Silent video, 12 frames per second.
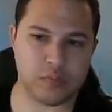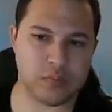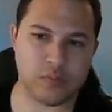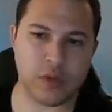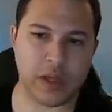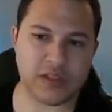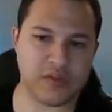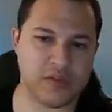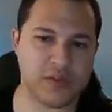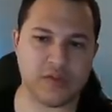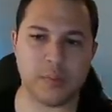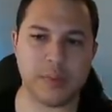lots of
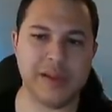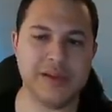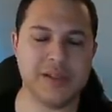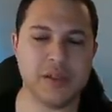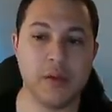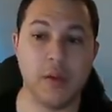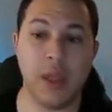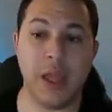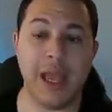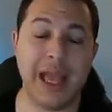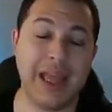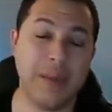different places,
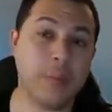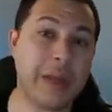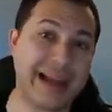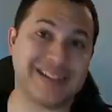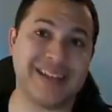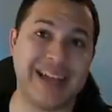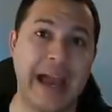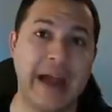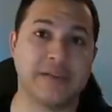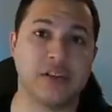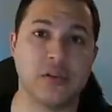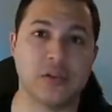and black's going to
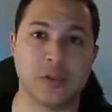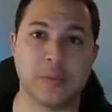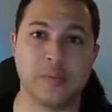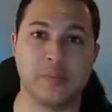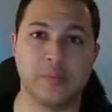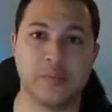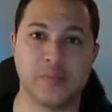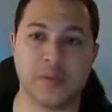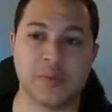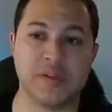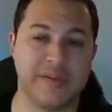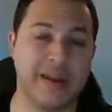have to do some,
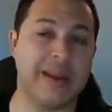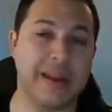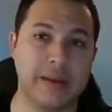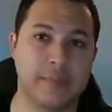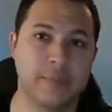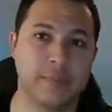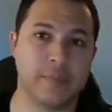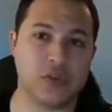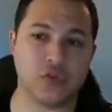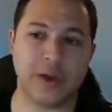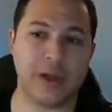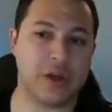some defending and
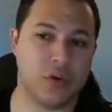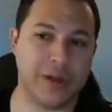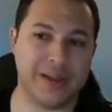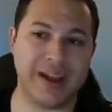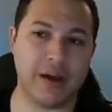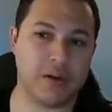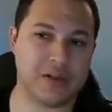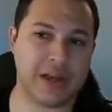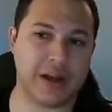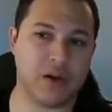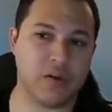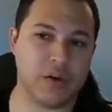try to
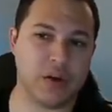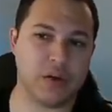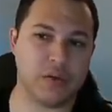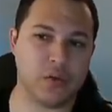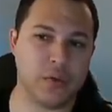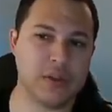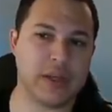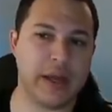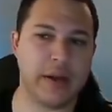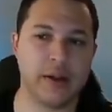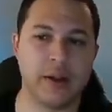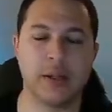counterattack over here on the queen
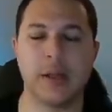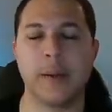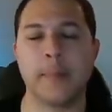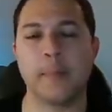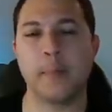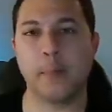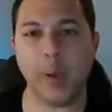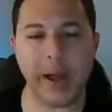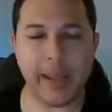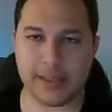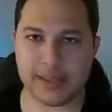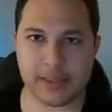side.
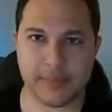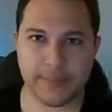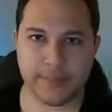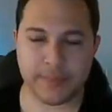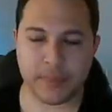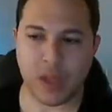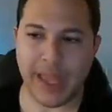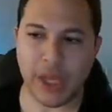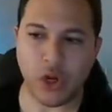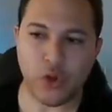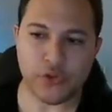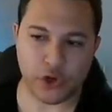But an
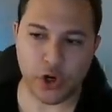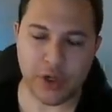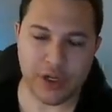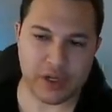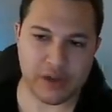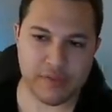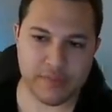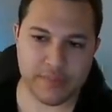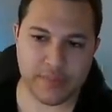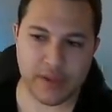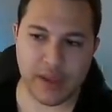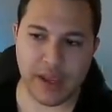alternative
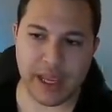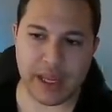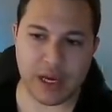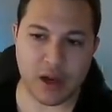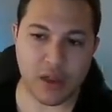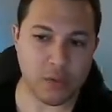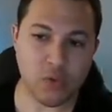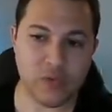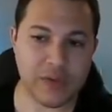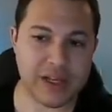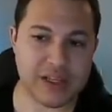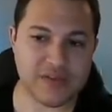and another move
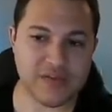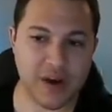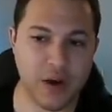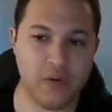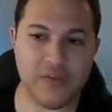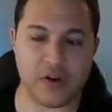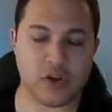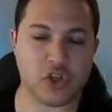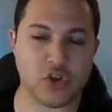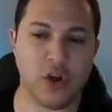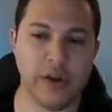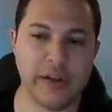that is very, very
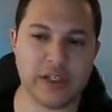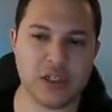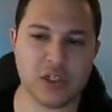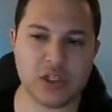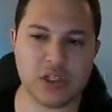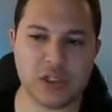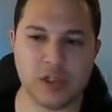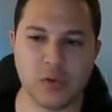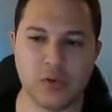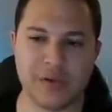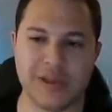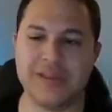strong is this, just the
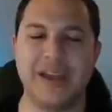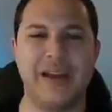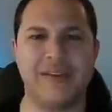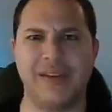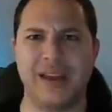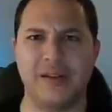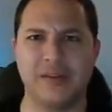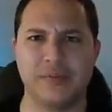move king to f8.